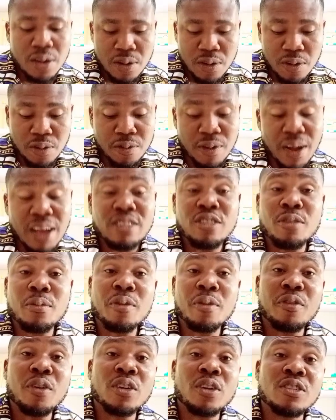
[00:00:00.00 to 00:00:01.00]
over some
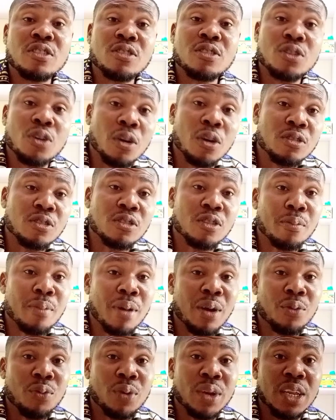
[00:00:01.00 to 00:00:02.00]
of all these
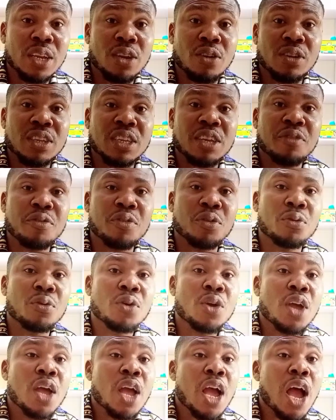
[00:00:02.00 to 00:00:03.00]
customers where they don't give you
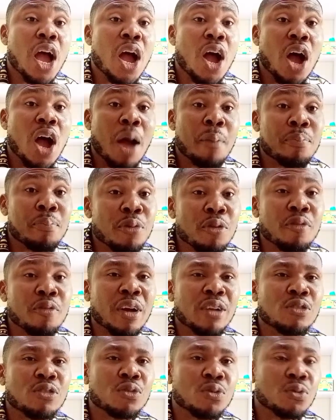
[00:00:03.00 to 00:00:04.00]

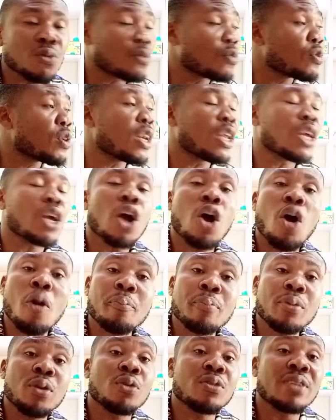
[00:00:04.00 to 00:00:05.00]
approval to really
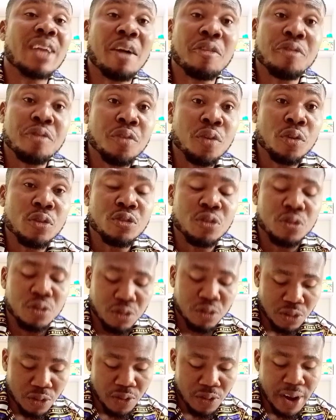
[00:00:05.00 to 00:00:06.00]
upload their
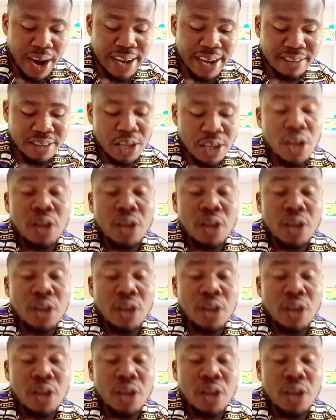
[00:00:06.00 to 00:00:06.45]
photos. All right.